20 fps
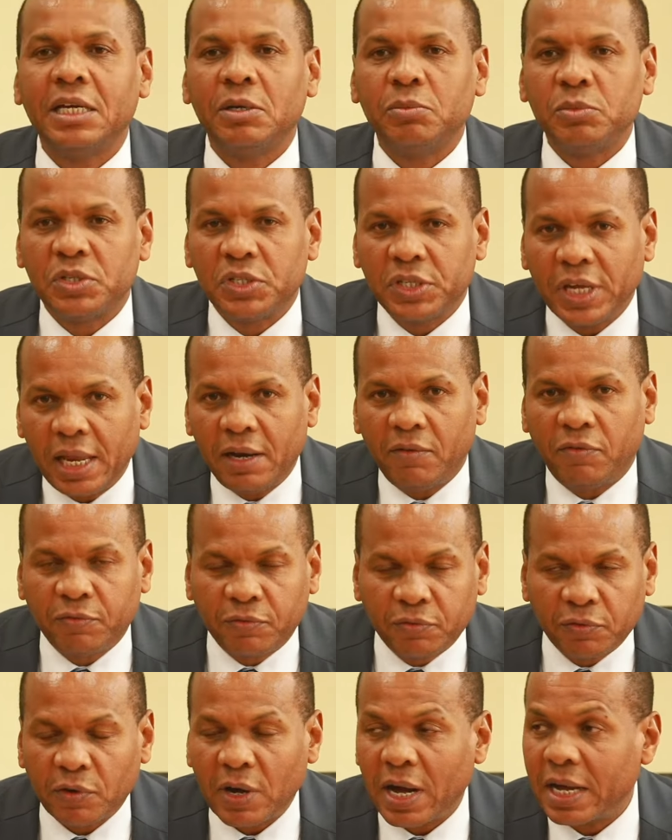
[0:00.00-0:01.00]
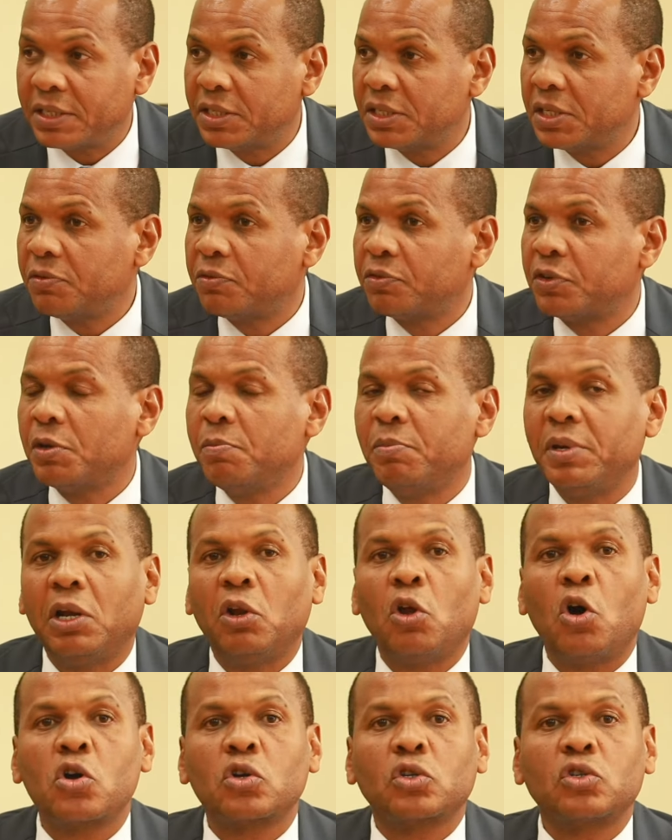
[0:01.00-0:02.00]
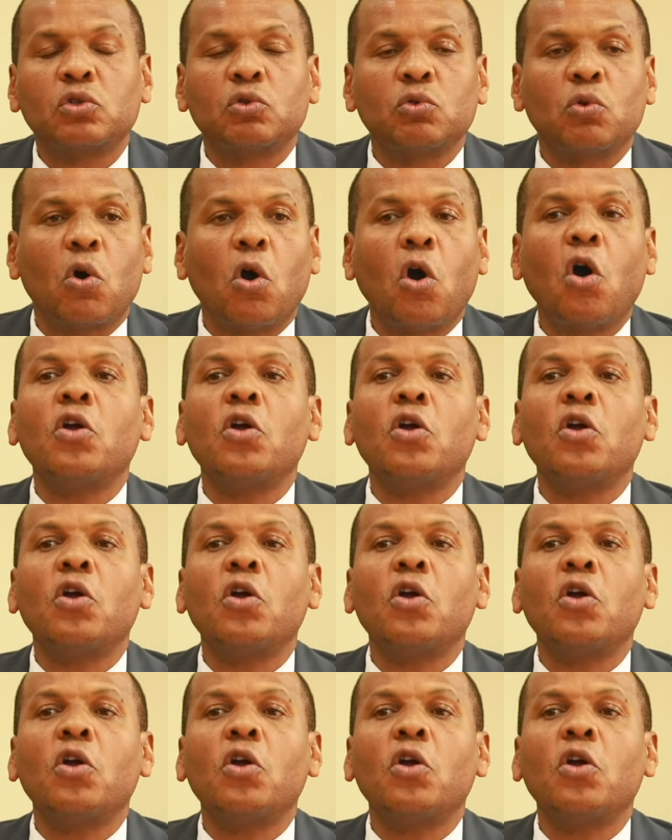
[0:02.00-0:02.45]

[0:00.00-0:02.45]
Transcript: himself as if he belongs to